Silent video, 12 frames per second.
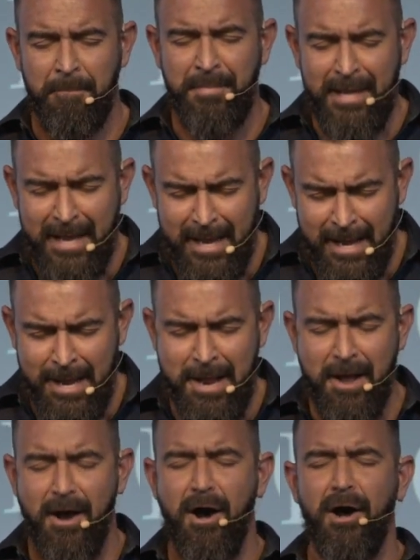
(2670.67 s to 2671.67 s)

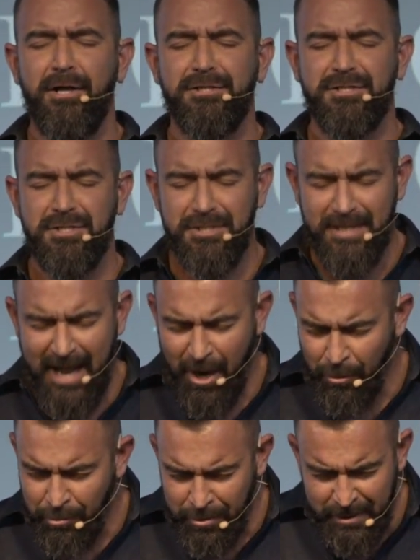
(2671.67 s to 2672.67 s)
Be
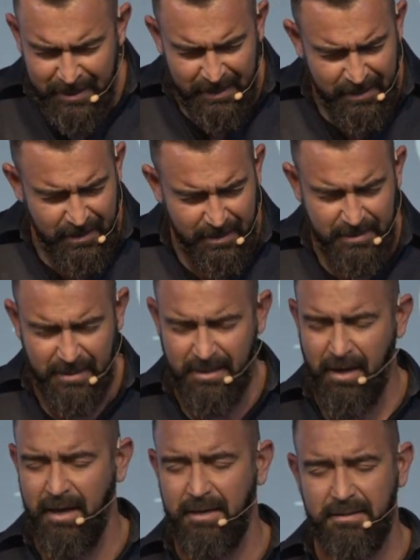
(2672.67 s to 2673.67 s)
astounded
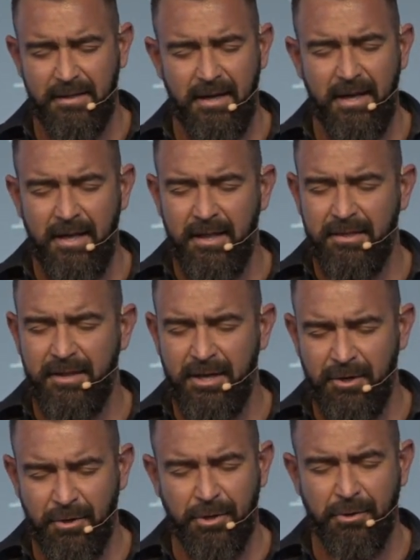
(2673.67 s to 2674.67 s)
tonight that
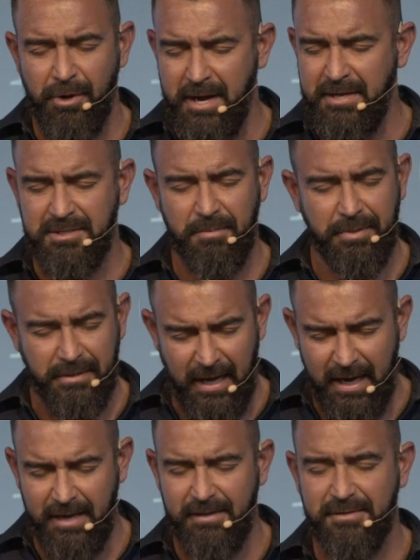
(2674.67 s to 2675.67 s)
your grace
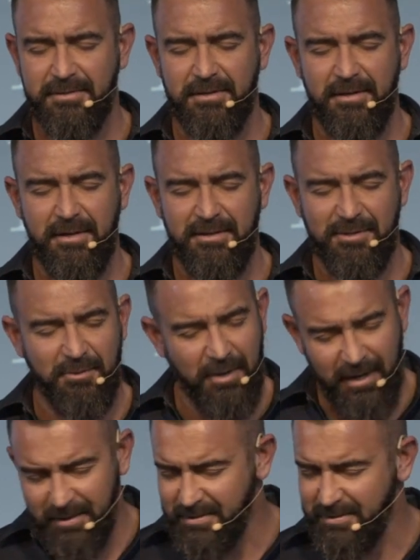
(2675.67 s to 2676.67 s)
applies to
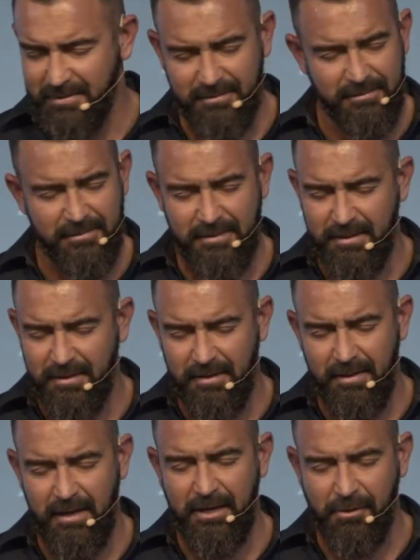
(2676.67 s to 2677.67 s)
us.
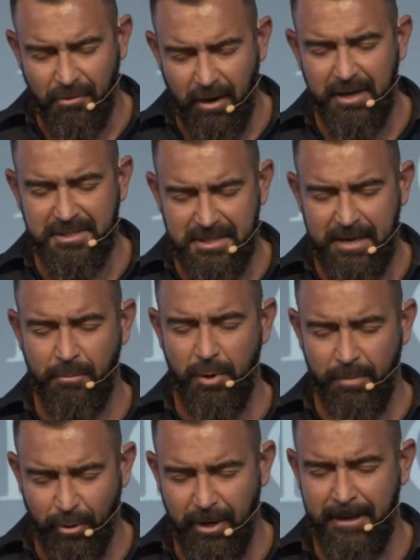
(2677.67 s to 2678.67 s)
In Christ's name we
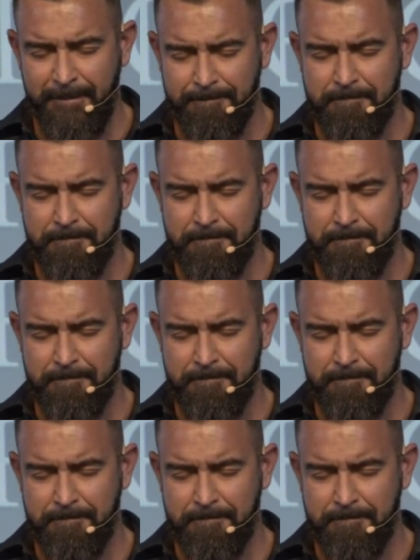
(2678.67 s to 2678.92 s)
pray.